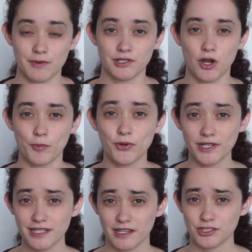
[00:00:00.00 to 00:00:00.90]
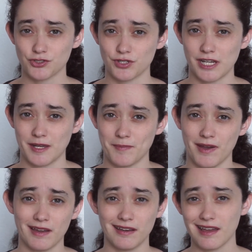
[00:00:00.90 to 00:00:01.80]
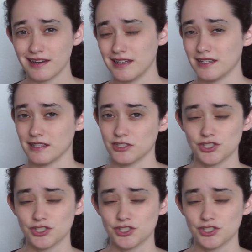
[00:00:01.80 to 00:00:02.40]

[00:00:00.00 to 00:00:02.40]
I would go pretty extreme on not eating